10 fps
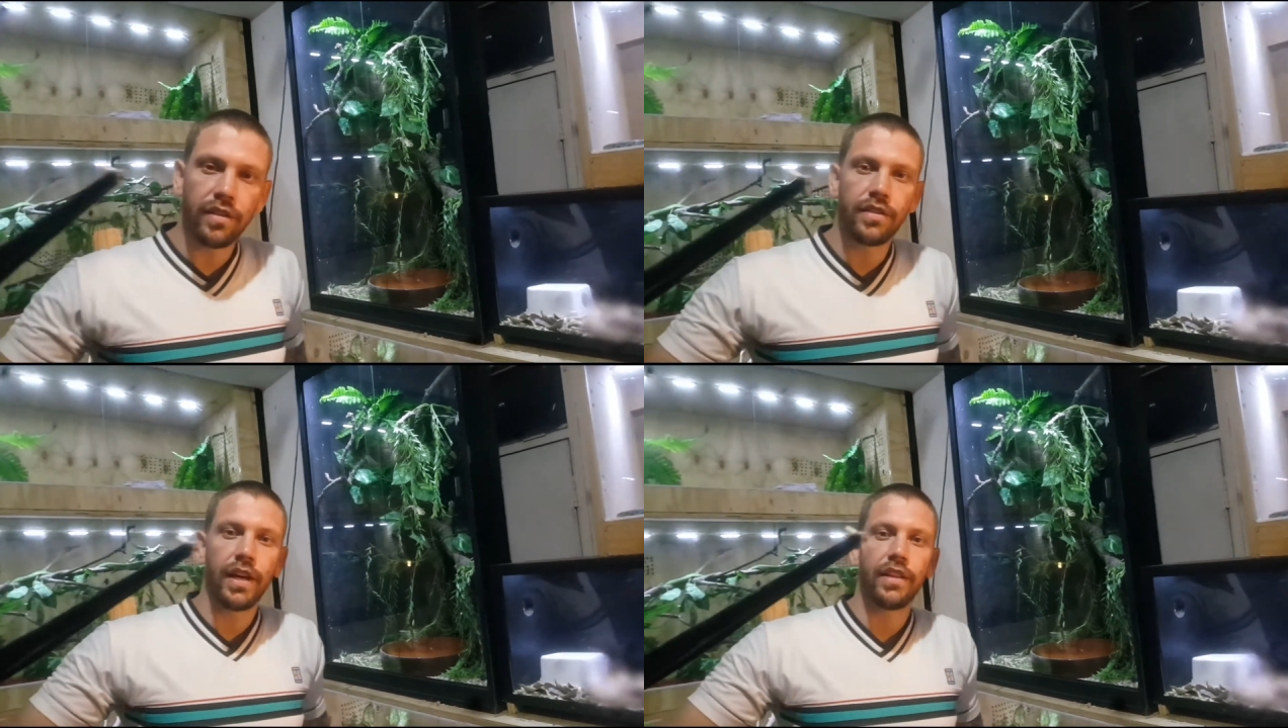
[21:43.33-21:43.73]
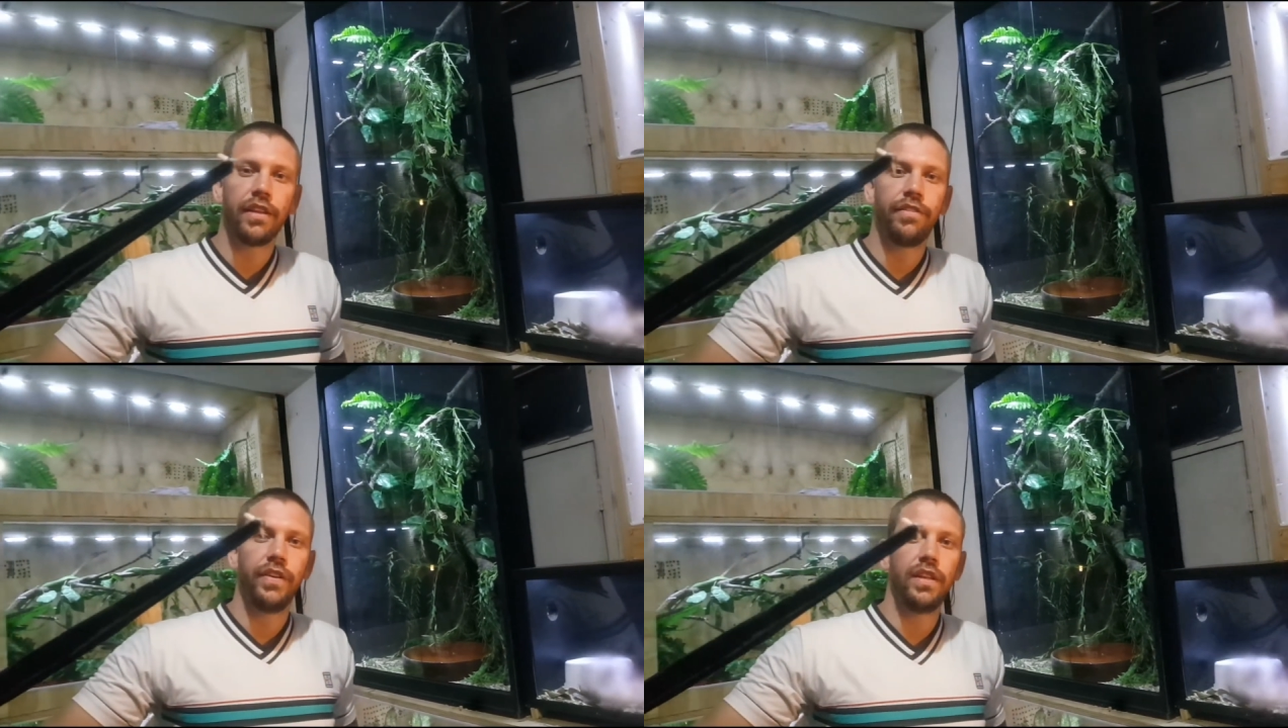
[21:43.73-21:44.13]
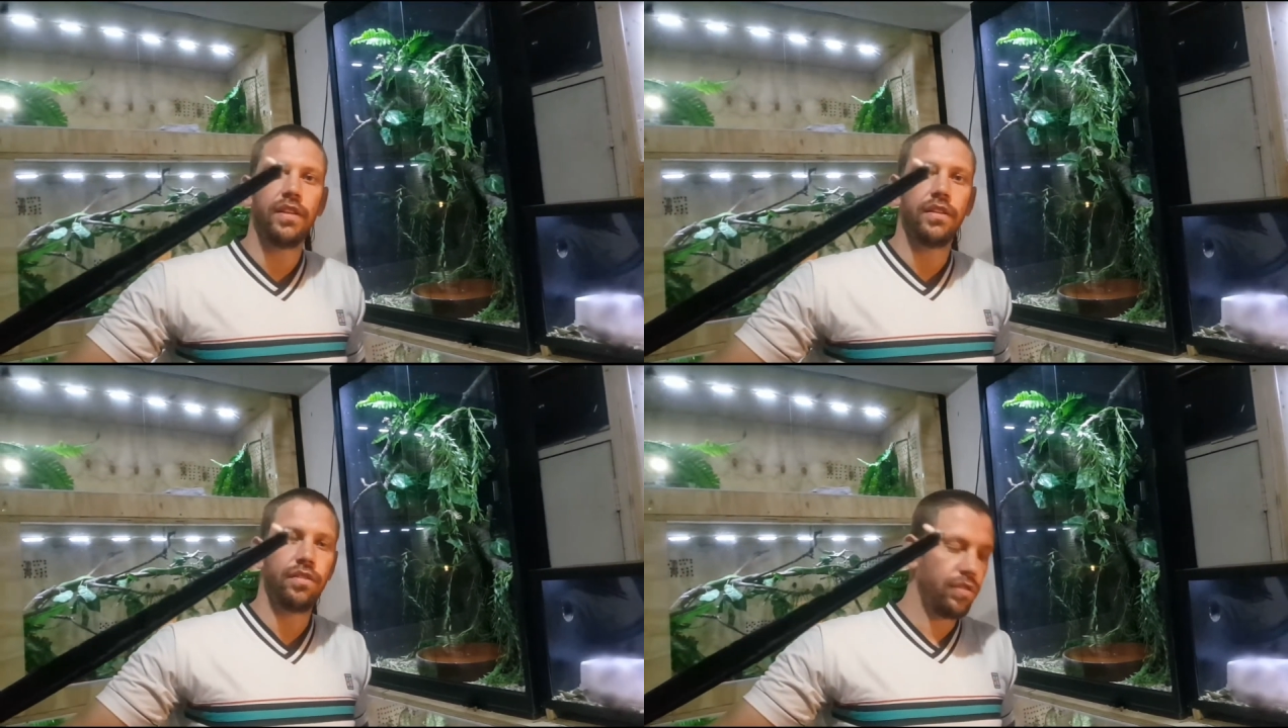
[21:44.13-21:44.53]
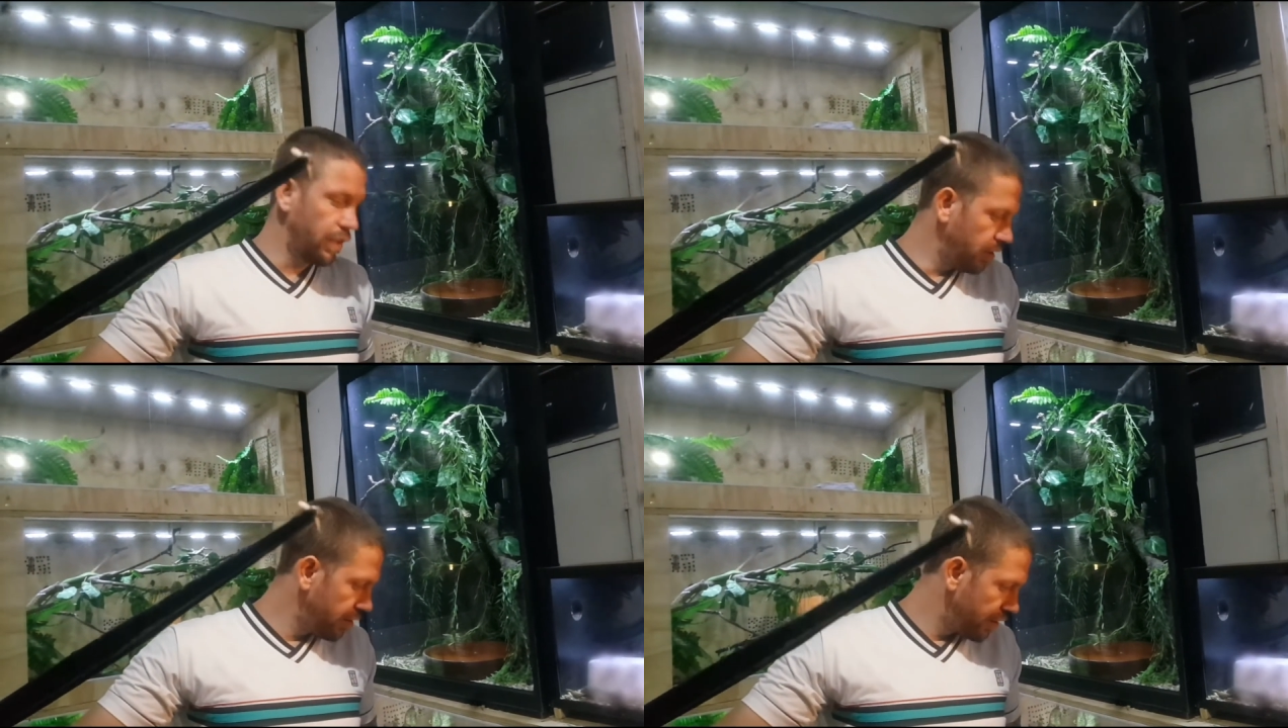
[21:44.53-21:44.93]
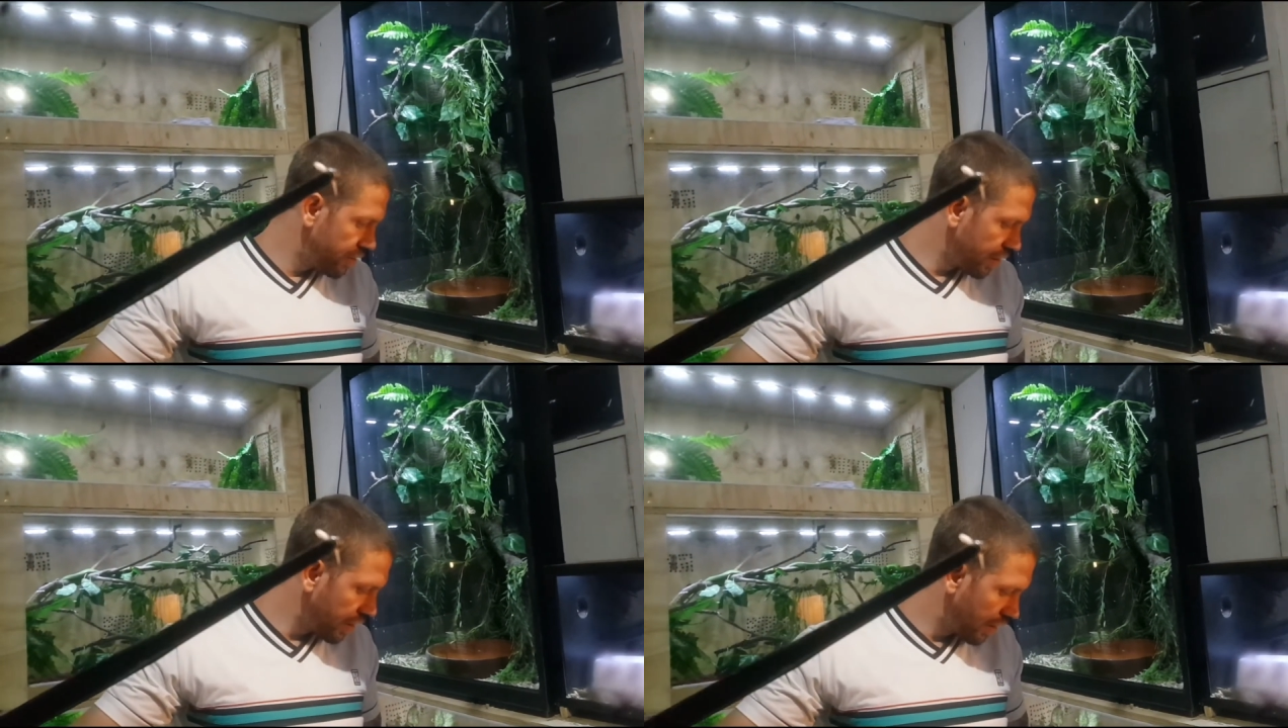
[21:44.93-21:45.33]
inside their feeties, you know,
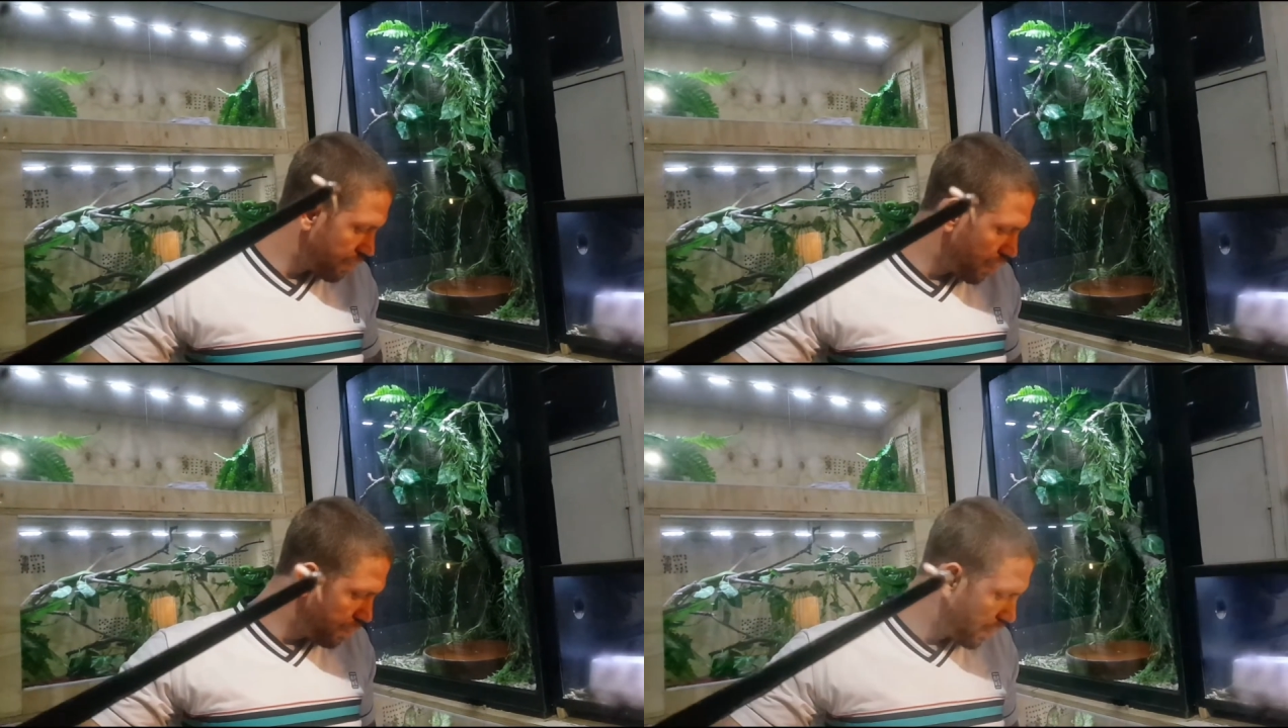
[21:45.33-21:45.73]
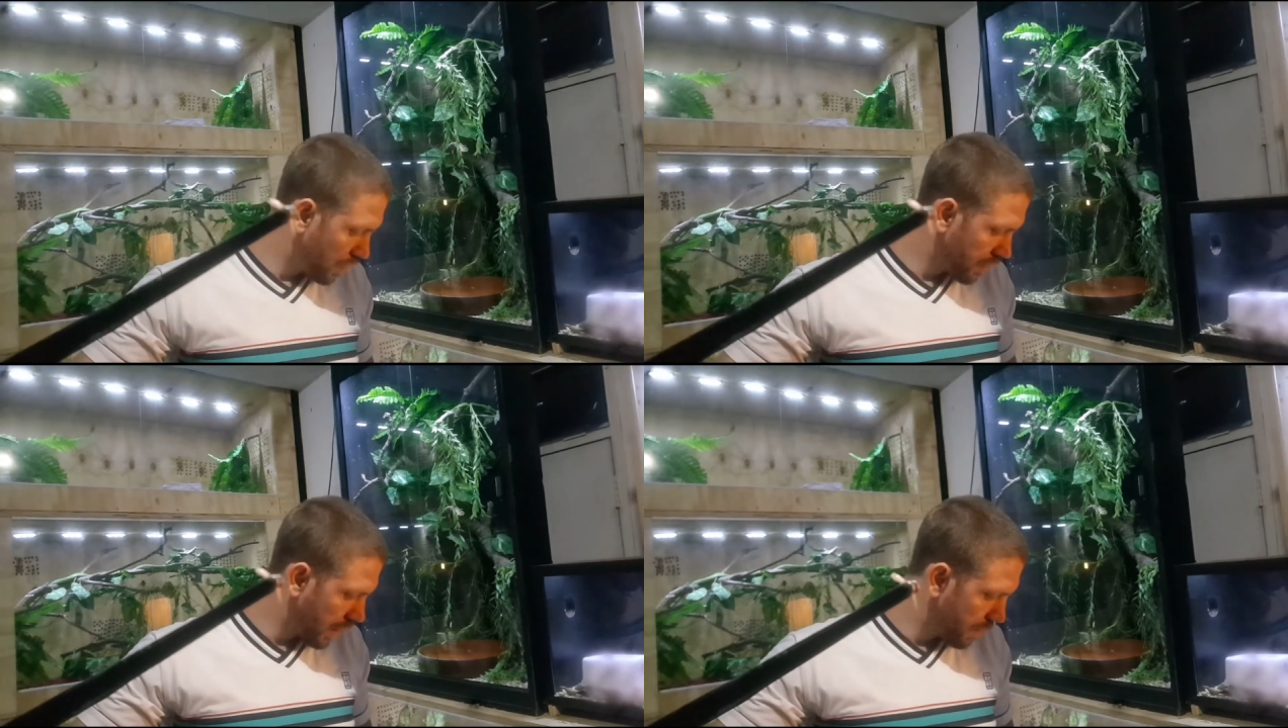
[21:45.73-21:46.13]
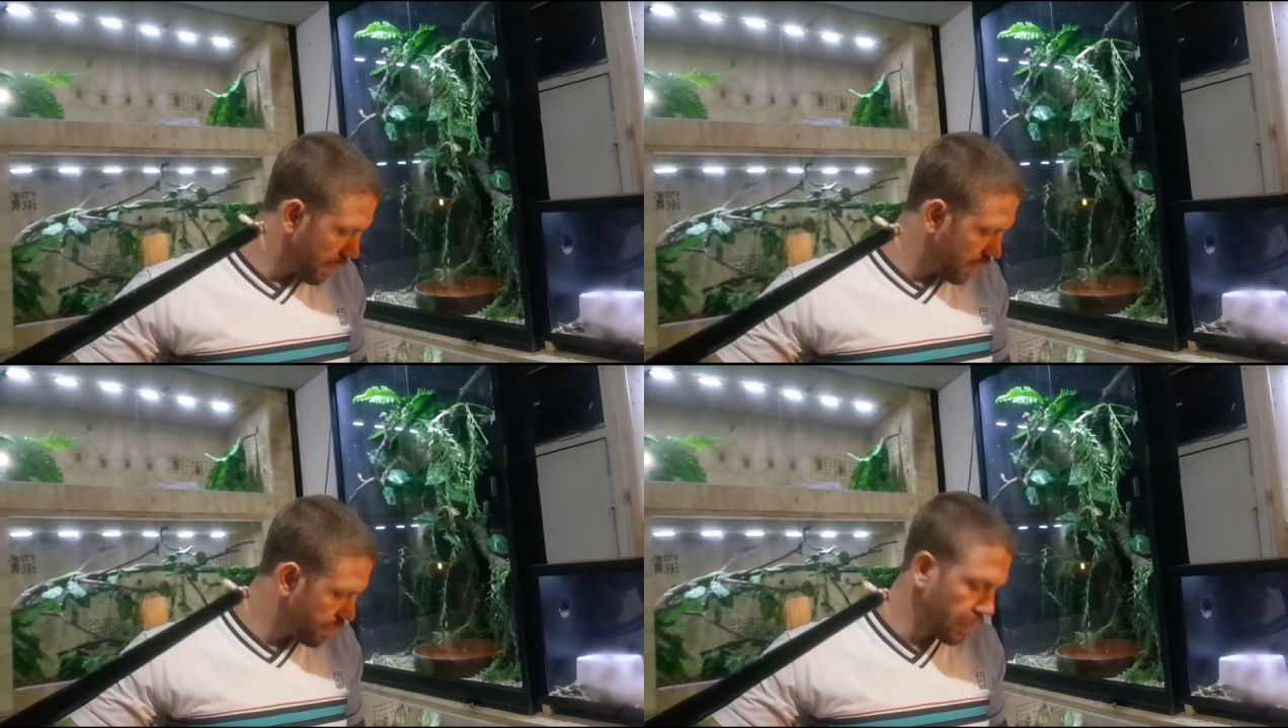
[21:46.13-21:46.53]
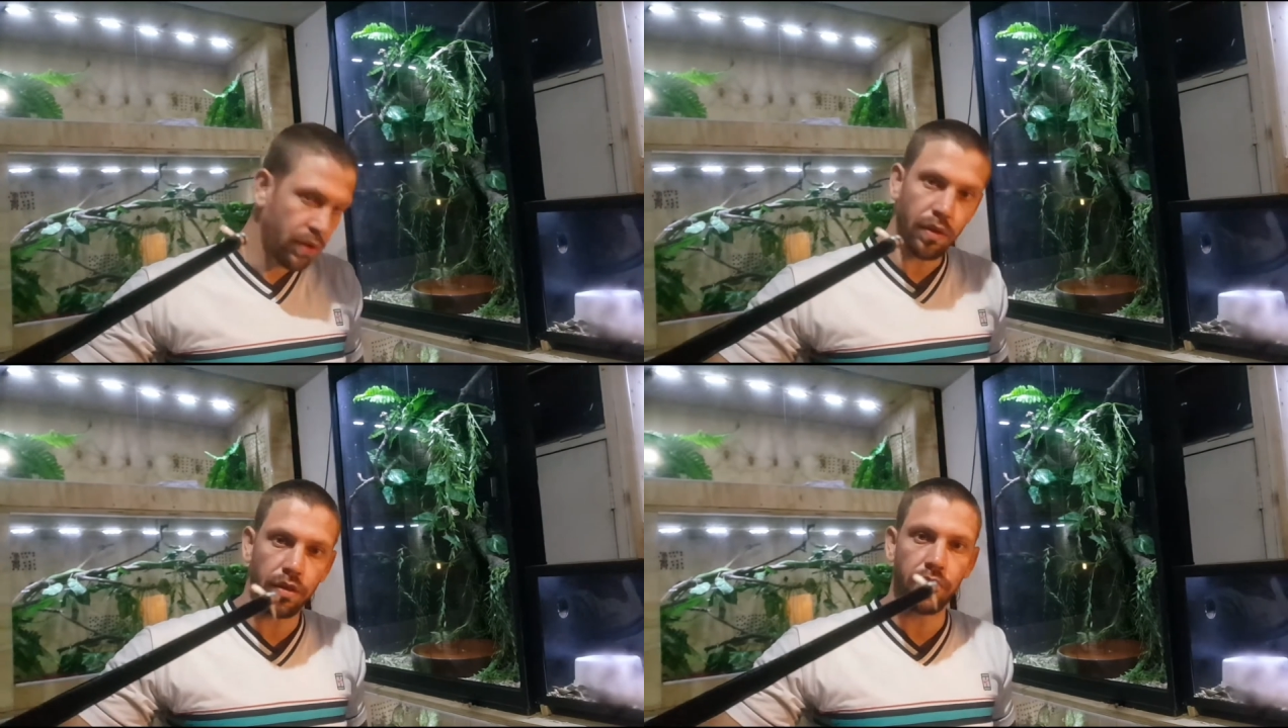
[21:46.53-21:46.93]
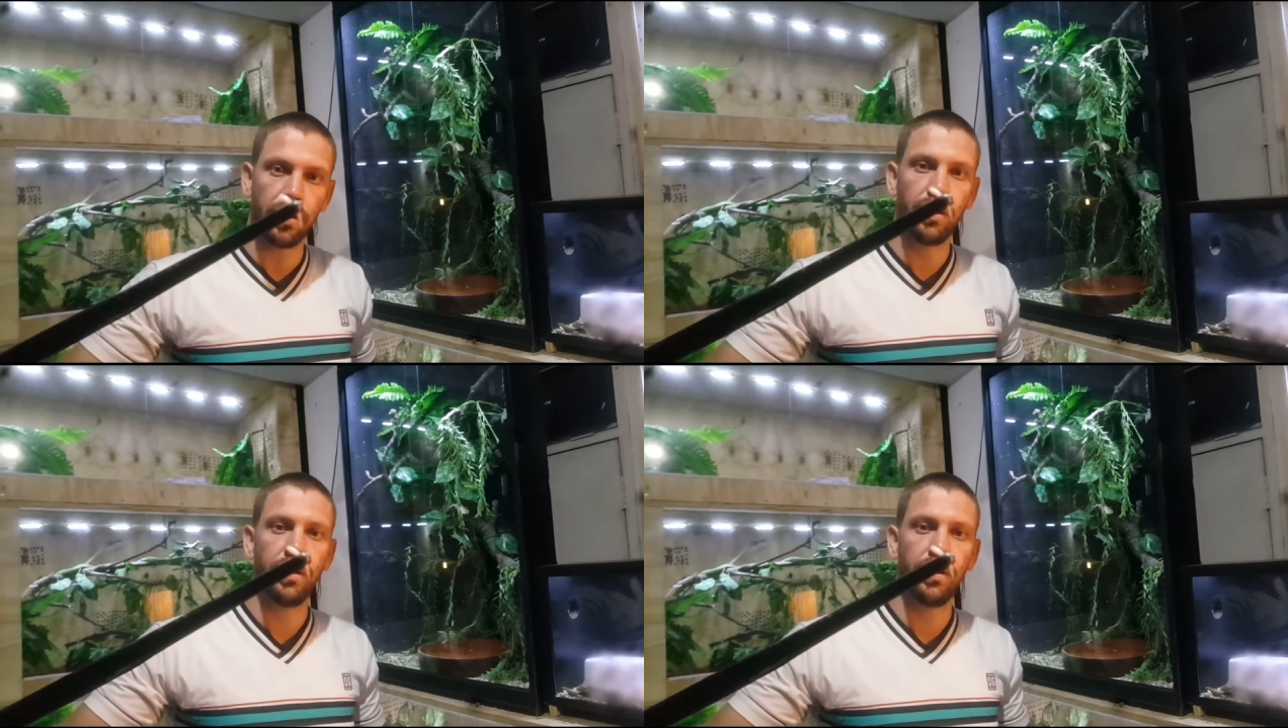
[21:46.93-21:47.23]
inside their poop the whole time, is because